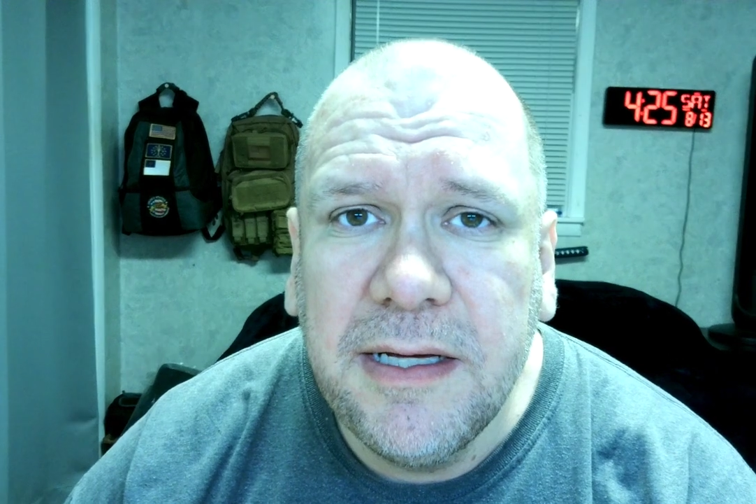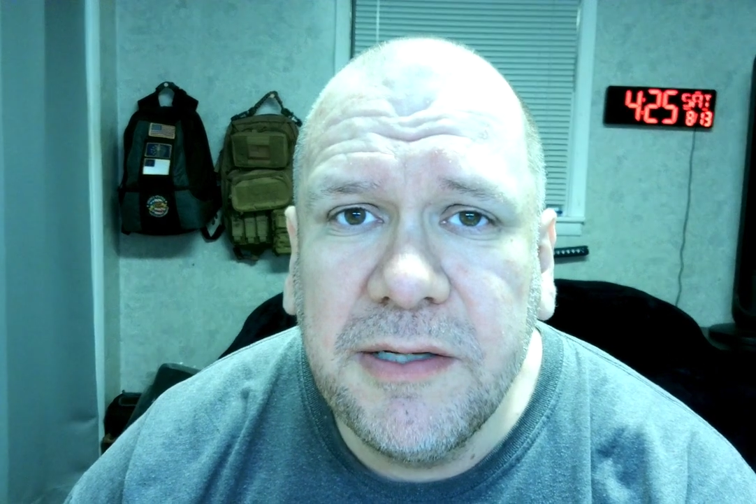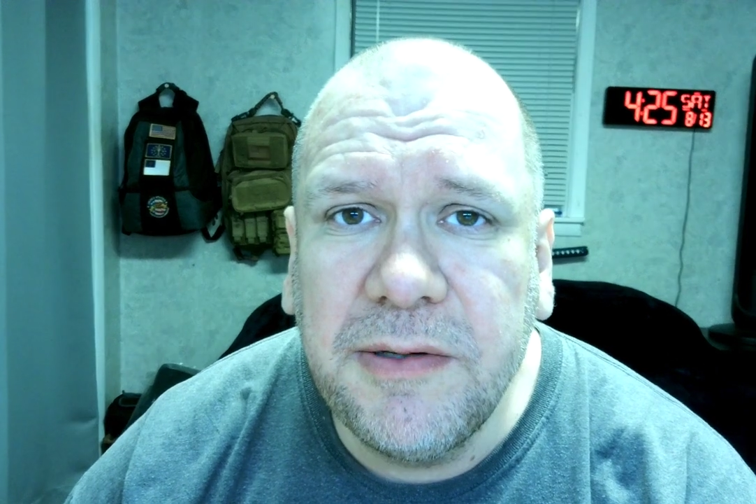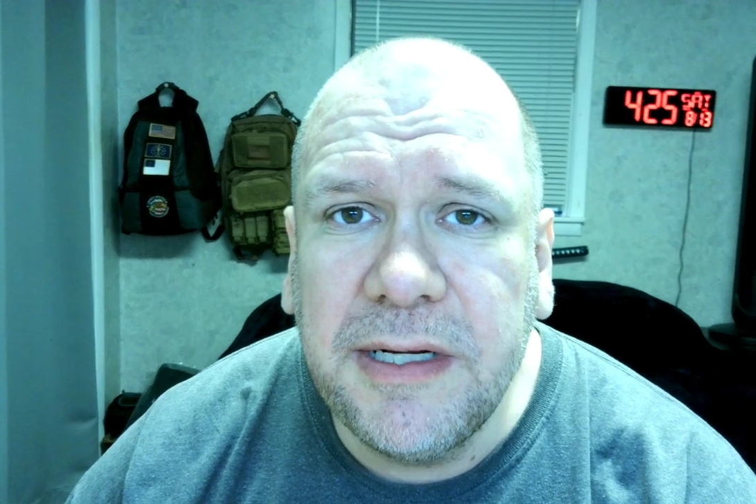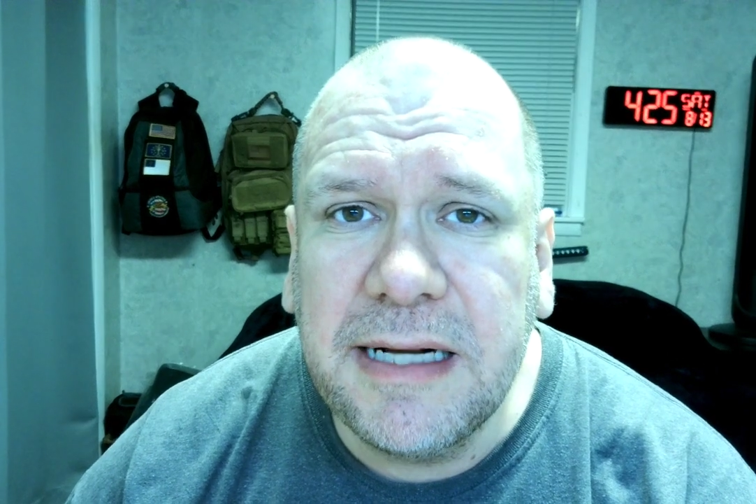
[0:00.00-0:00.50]

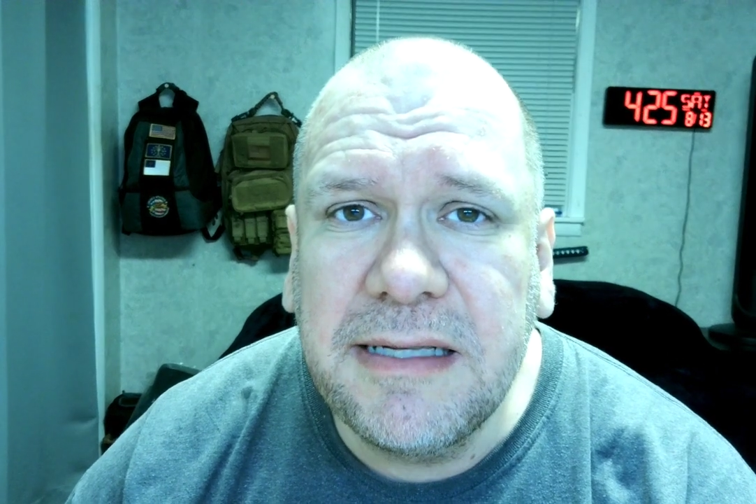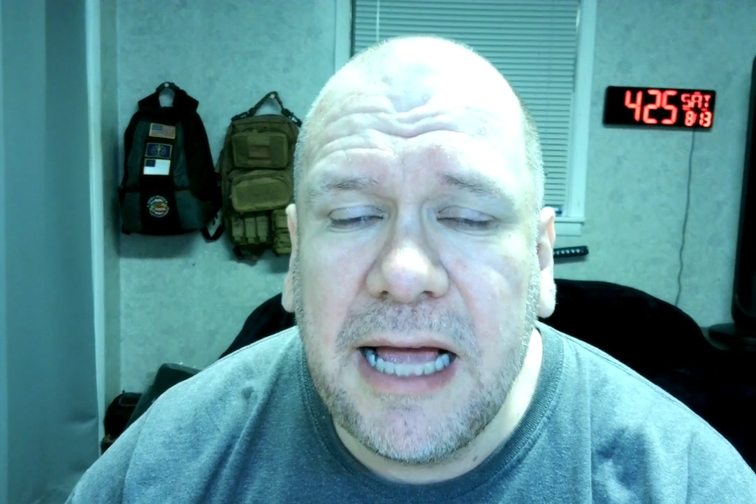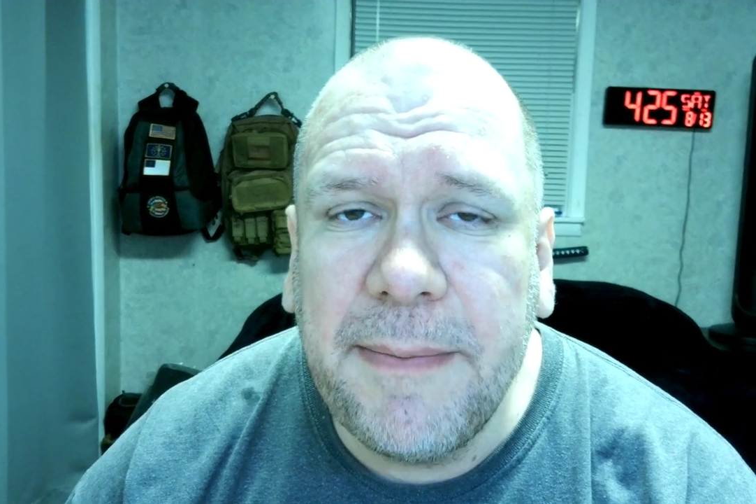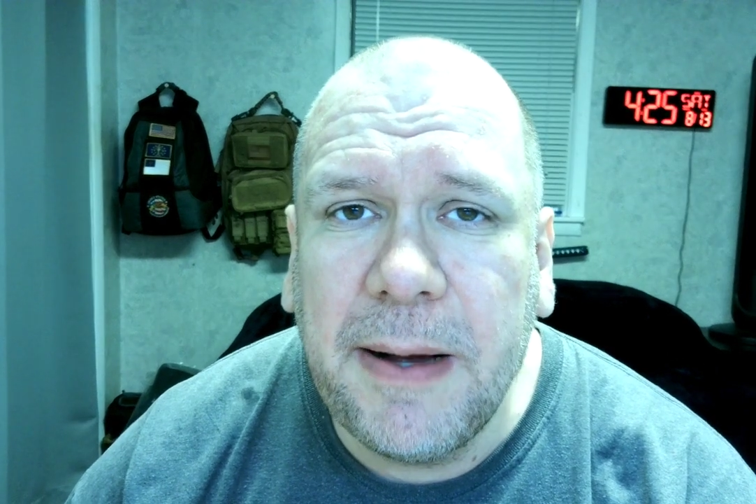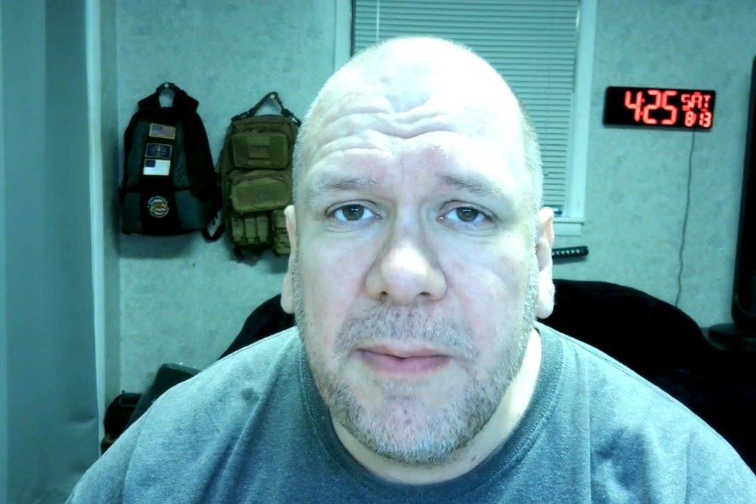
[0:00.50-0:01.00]
So until next
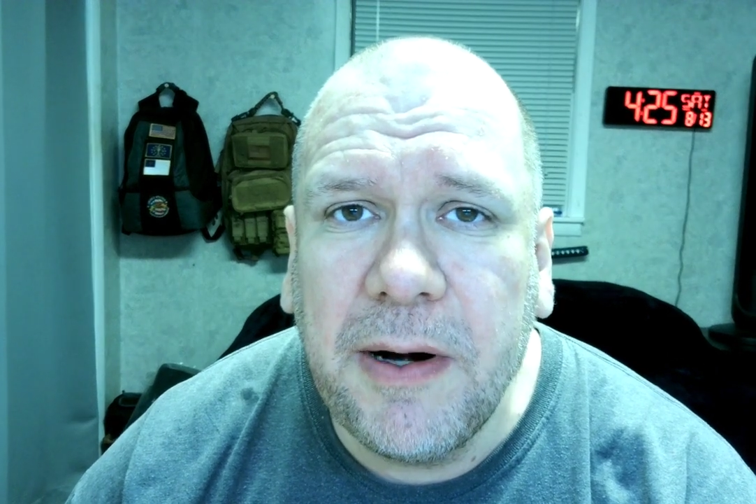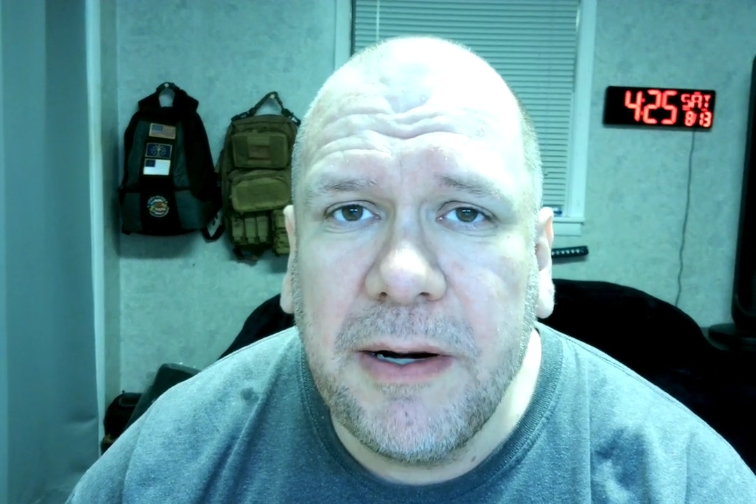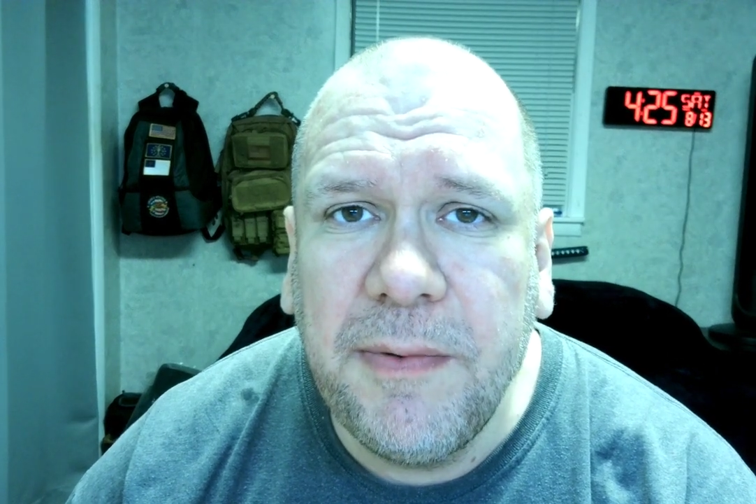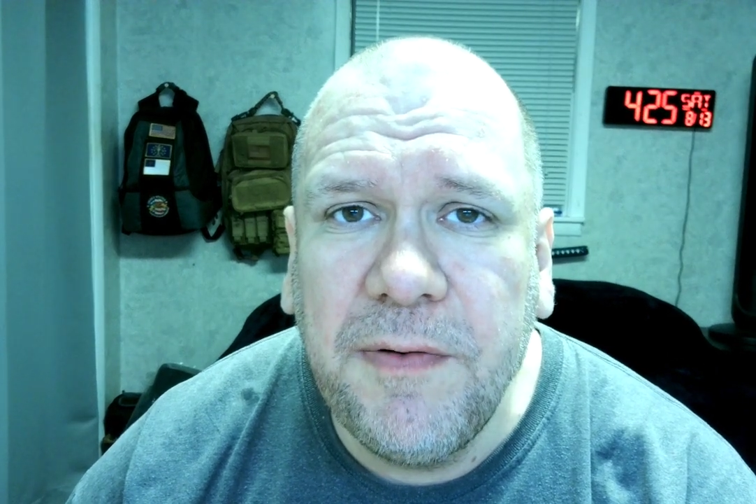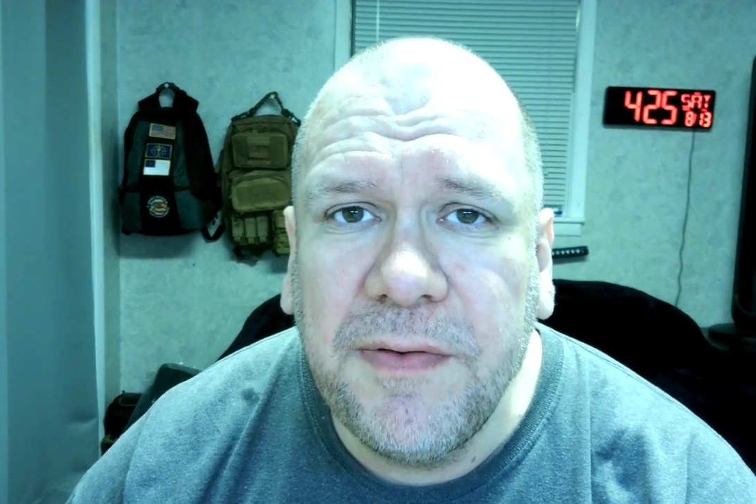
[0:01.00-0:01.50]
time, I'm and
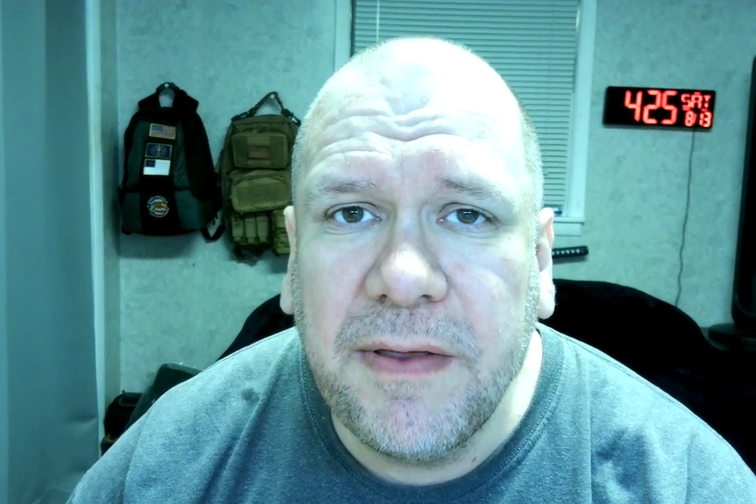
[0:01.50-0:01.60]
Roots.